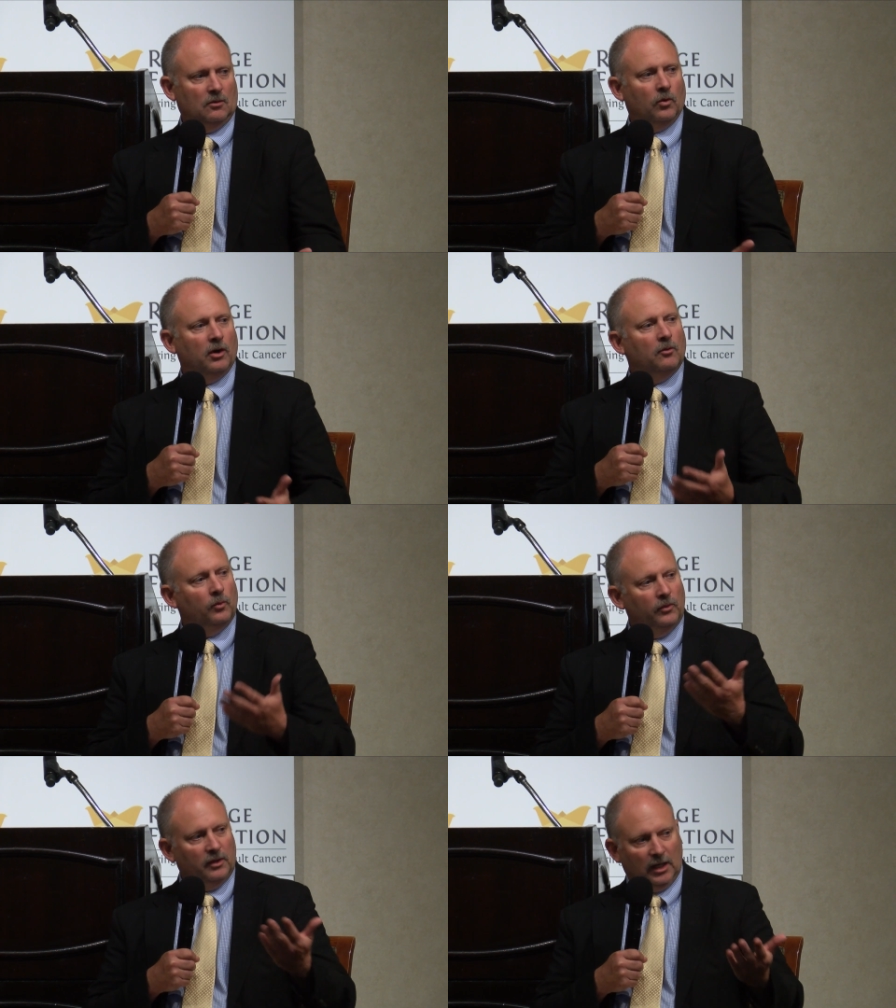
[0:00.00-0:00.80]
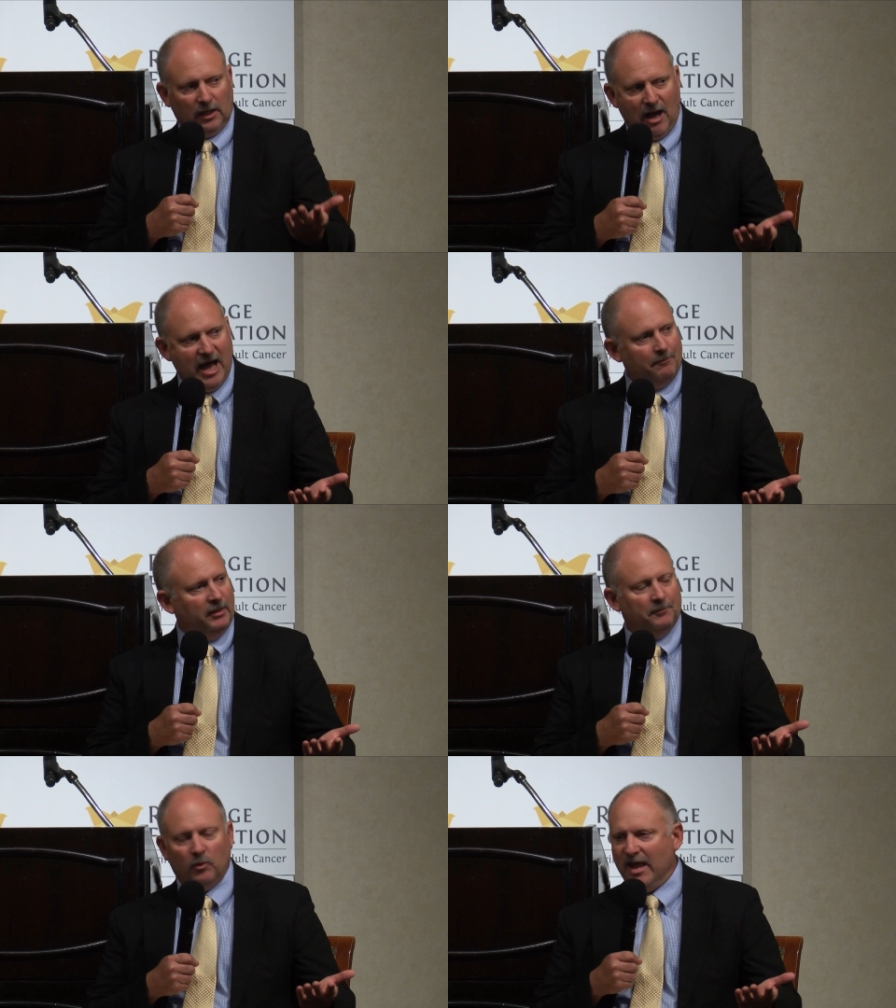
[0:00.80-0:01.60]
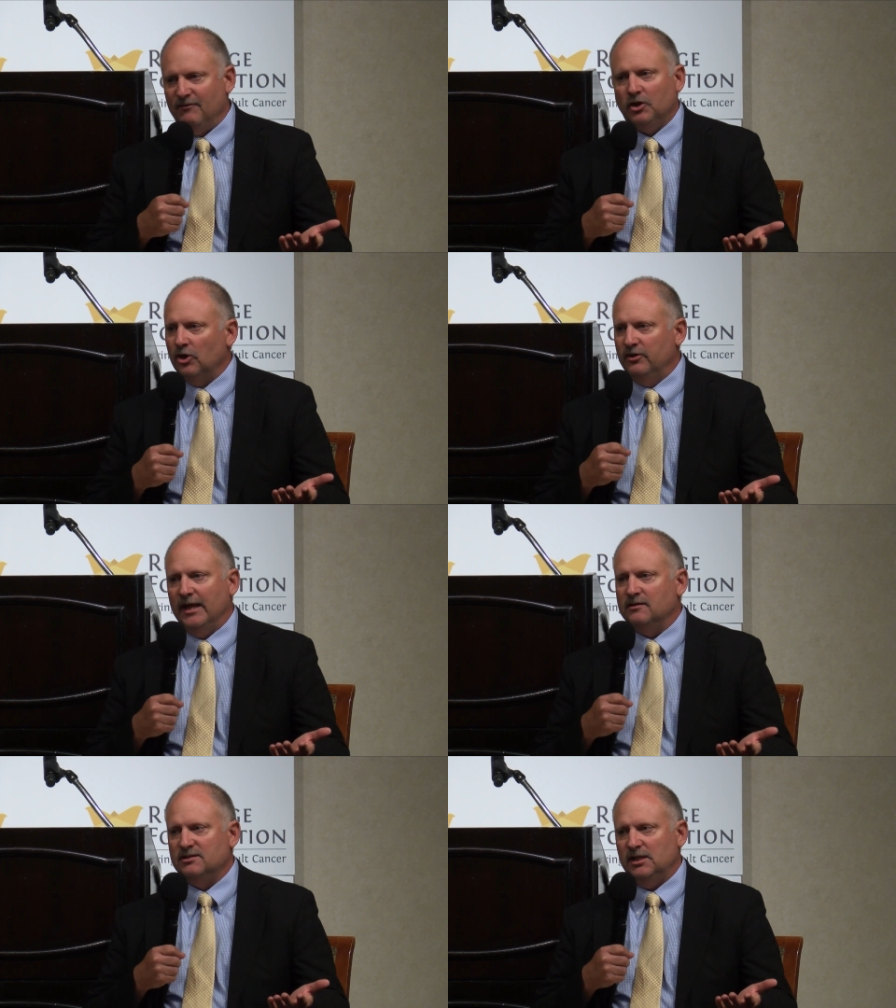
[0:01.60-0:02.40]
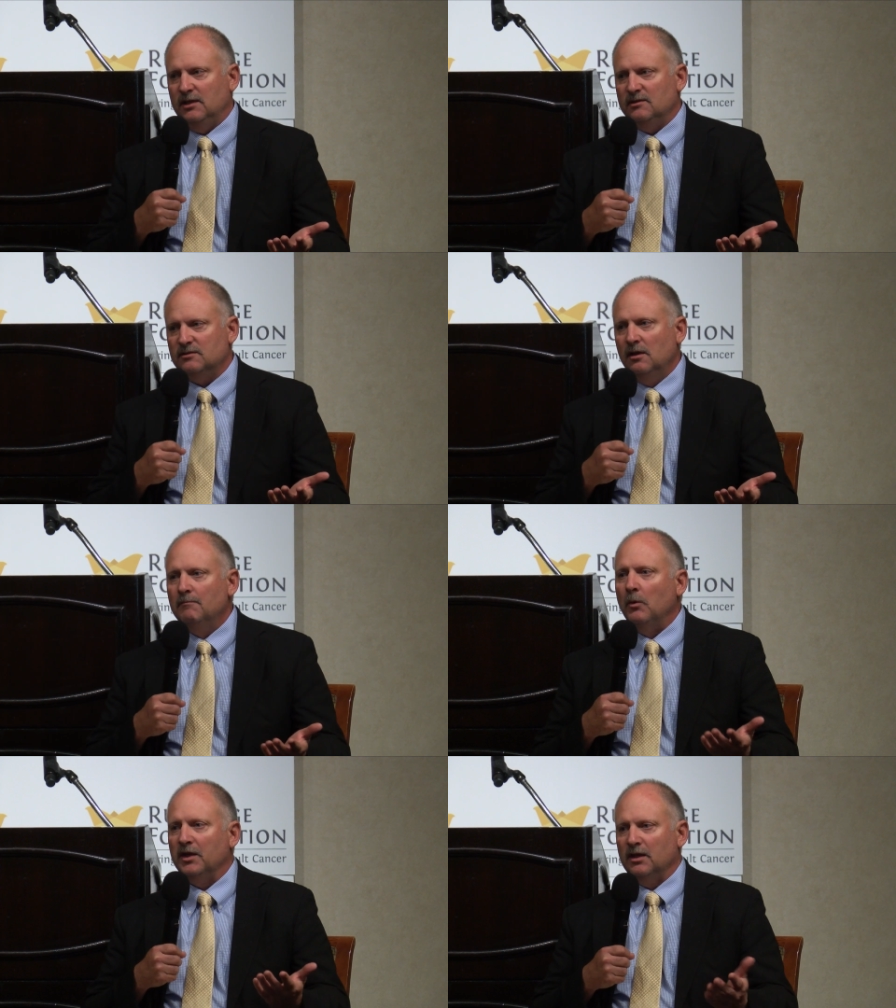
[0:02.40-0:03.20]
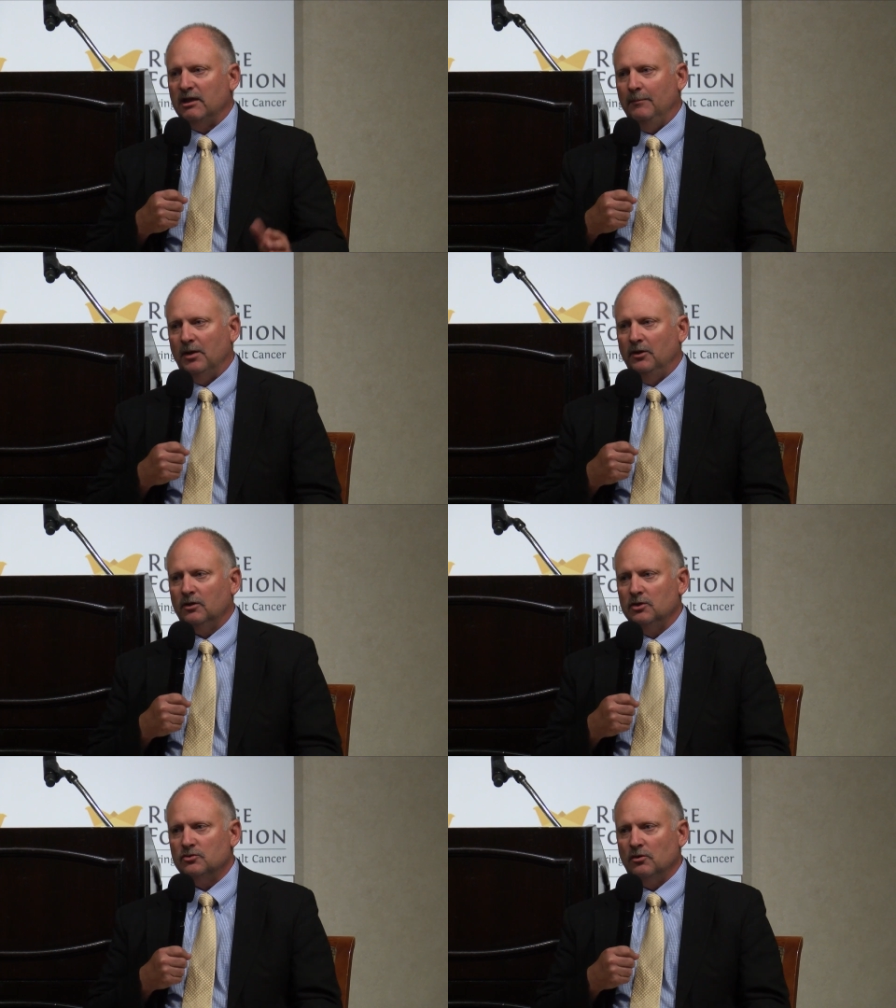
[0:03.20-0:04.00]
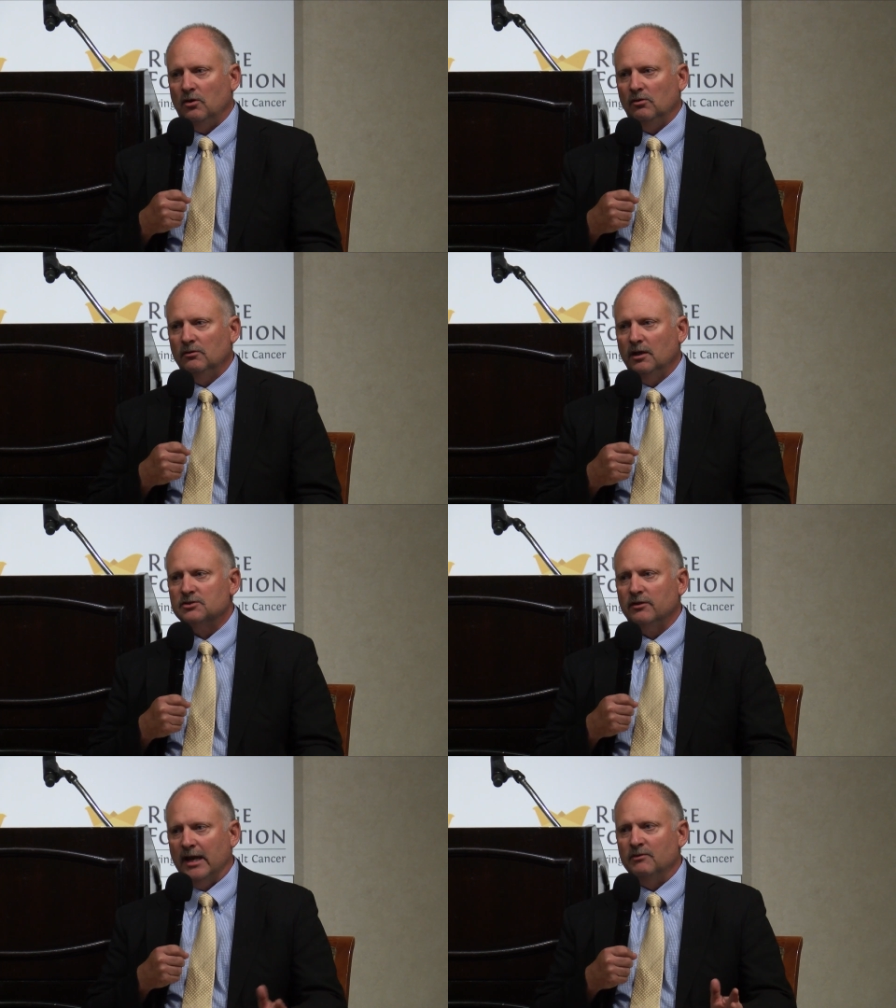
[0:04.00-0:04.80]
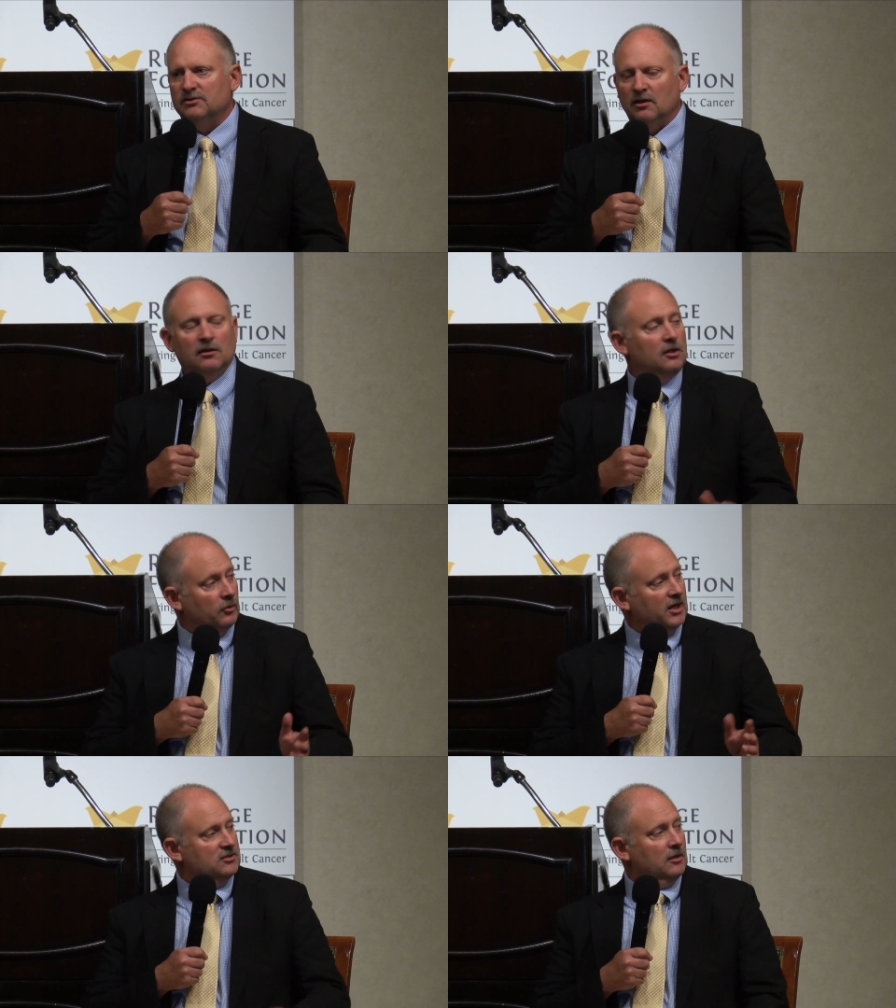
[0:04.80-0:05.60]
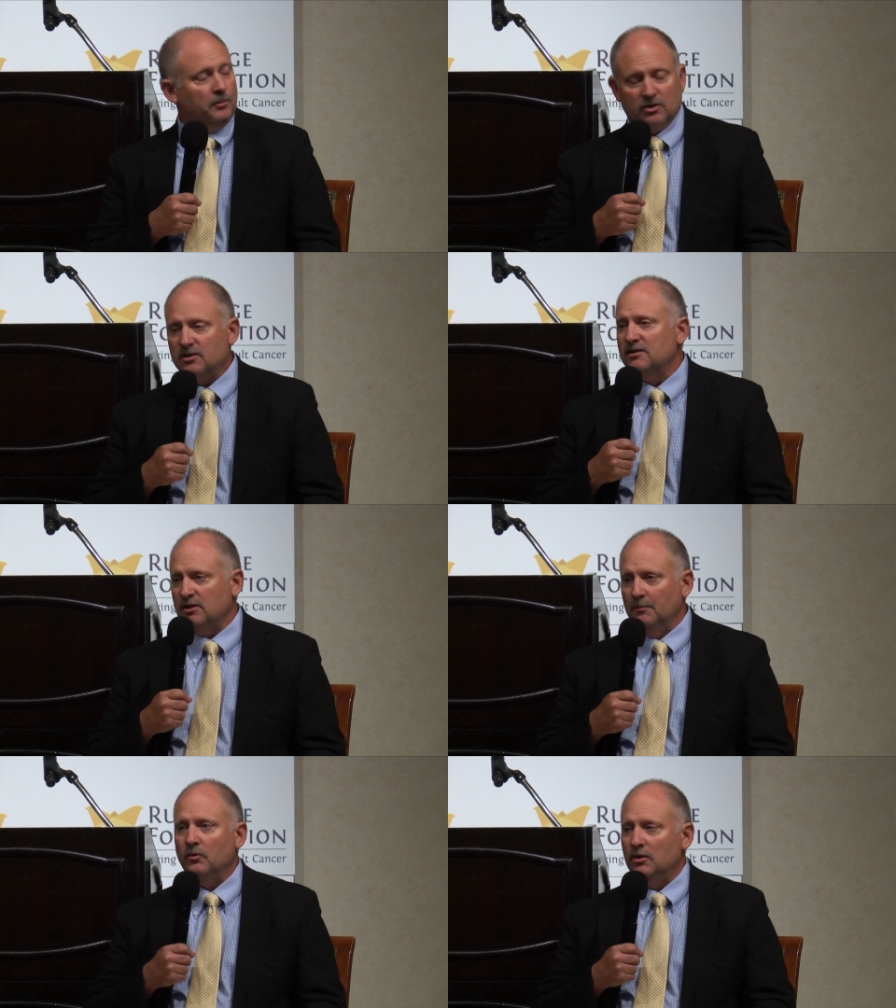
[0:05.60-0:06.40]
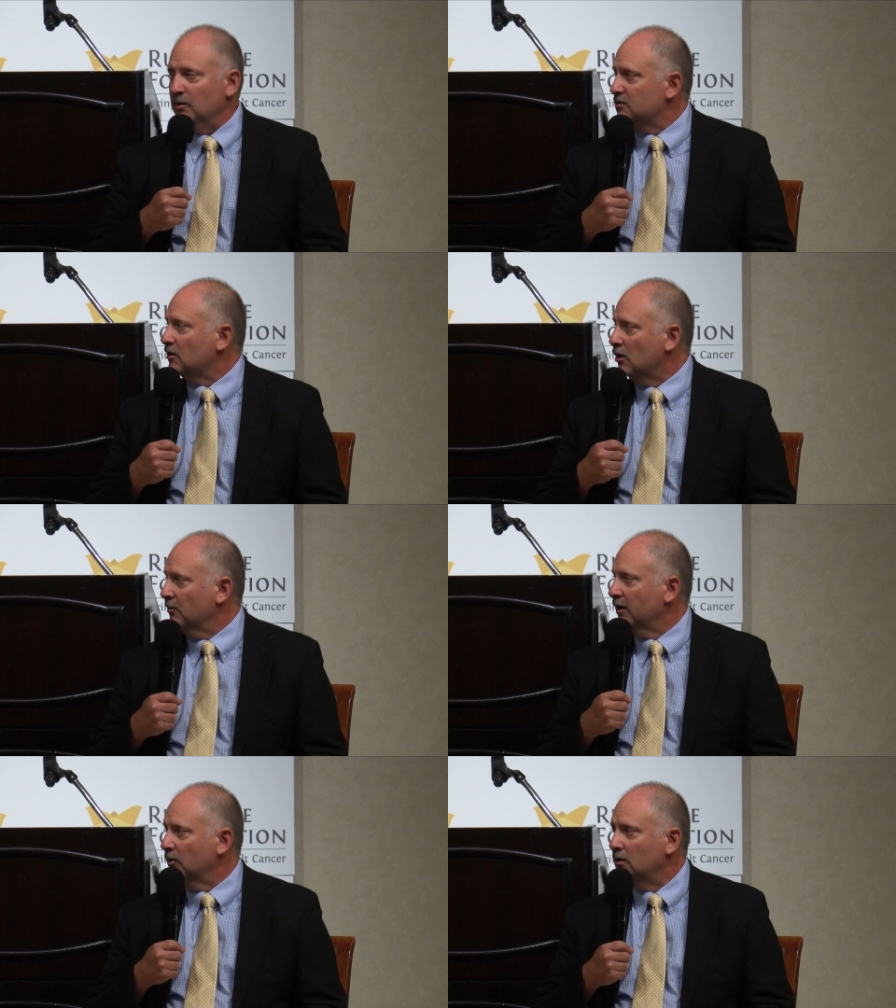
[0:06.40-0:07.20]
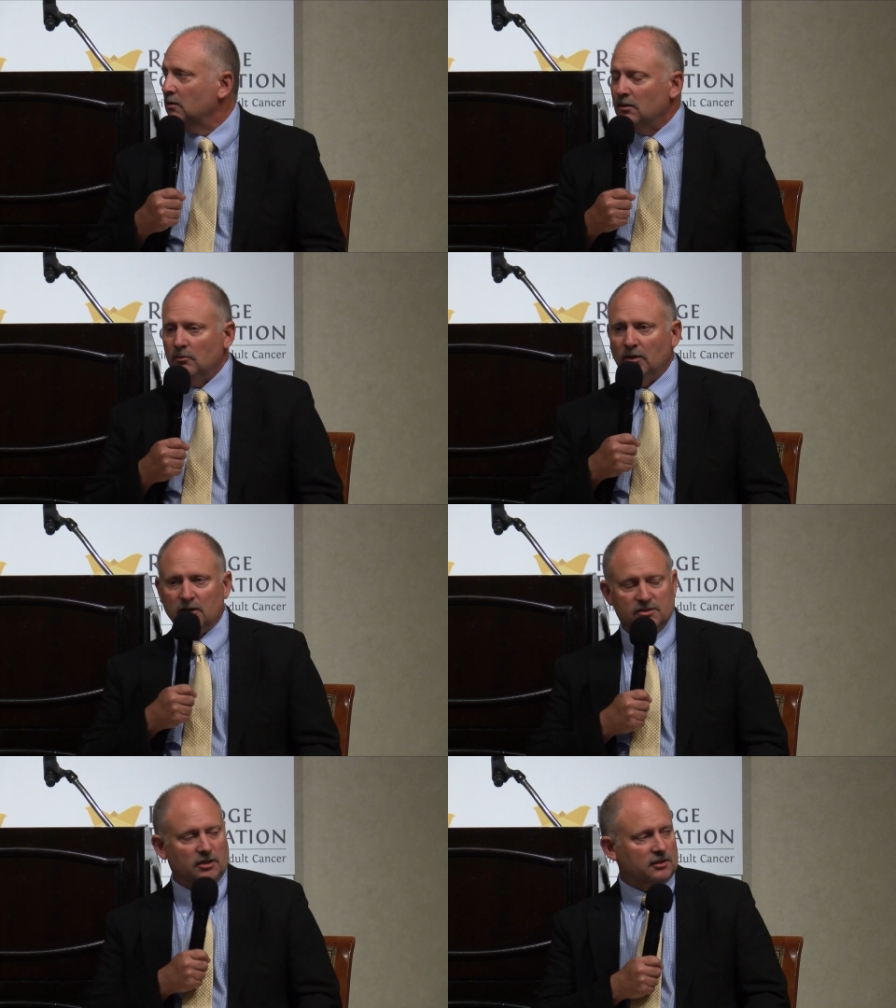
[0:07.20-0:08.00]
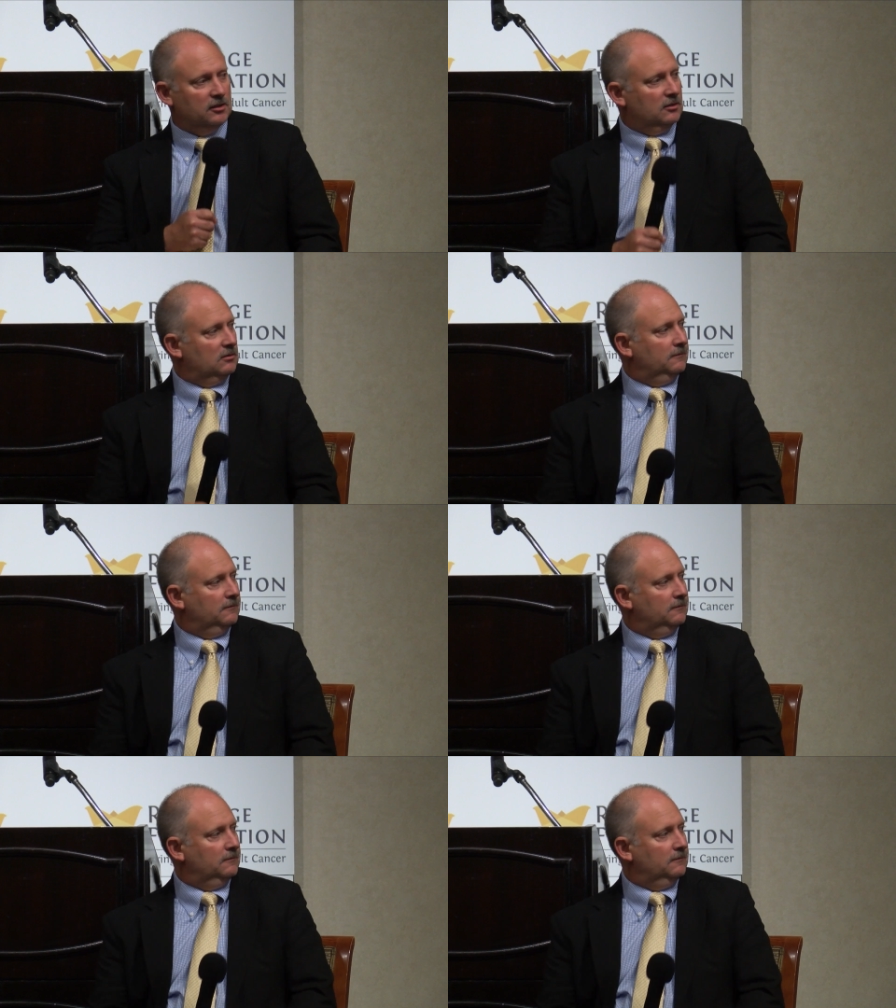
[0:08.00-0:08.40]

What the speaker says: where a lot of people, we haven't cured that disease, but we can keep it under control. And so that was the direction of the personalized therapy with Ewing sarcoma that we constructed.